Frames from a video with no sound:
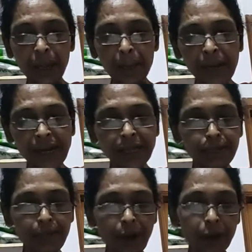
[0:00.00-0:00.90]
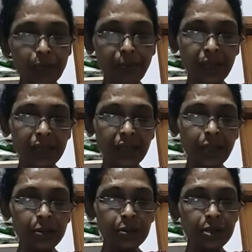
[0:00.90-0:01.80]
Meet the proud
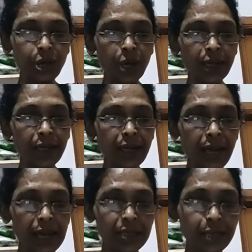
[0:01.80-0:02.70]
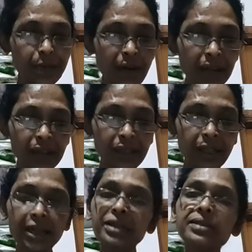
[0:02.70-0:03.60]
mother whose daughter has won
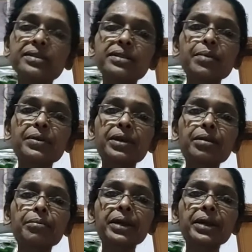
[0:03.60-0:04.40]
several